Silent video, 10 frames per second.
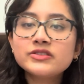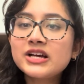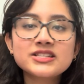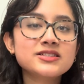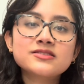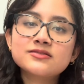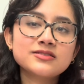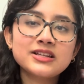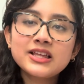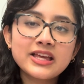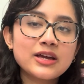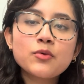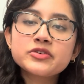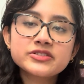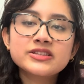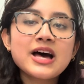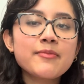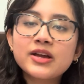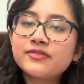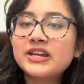that didn't like it wasn't that
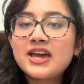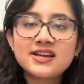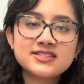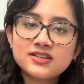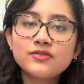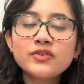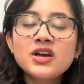big of a negative